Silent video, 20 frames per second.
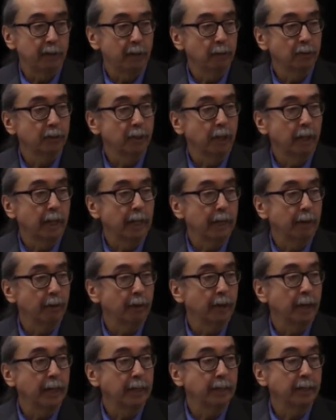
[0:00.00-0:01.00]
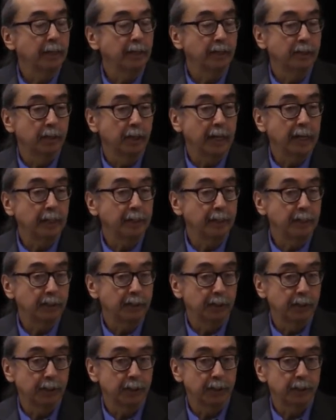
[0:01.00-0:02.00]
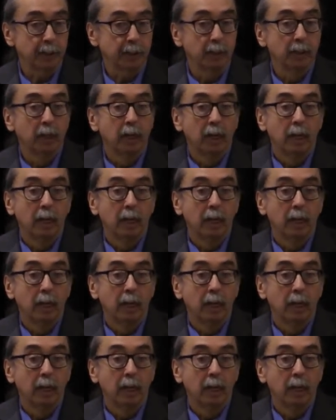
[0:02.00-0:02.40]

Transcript: years later, in 1860,